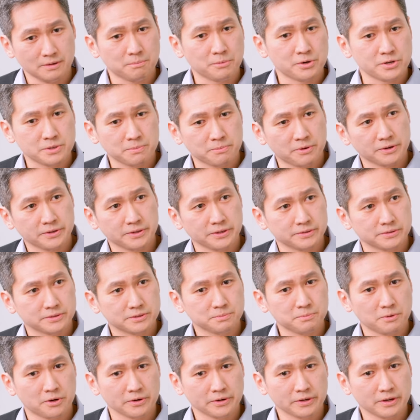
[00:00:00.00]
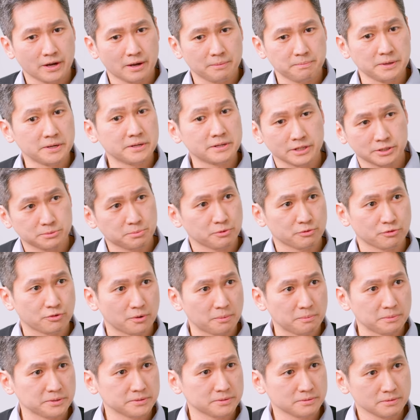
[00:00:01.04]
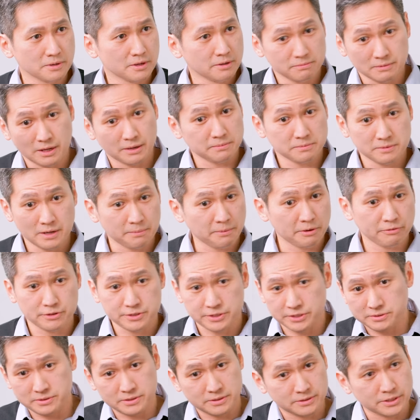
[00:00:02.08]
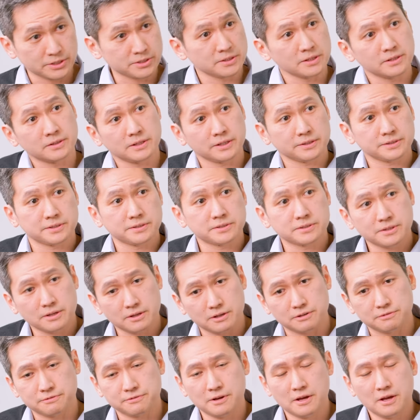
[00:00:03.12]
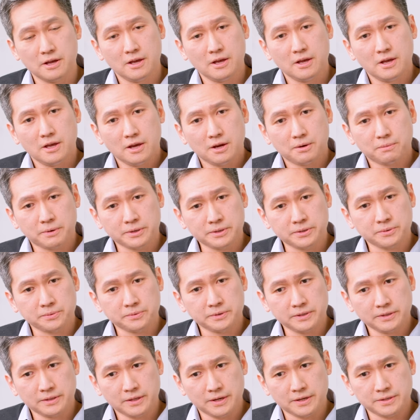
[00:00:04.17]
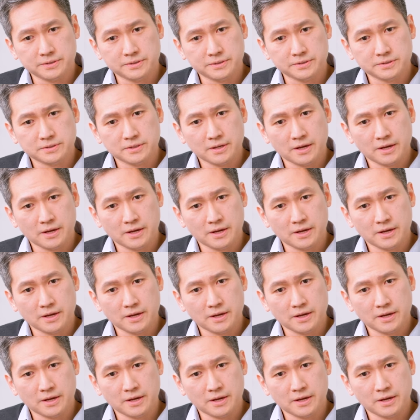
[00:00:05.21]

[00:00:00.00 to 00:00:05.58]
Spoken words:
emerging market small cap index performance, not my friend, just the index itself, what you'll realize is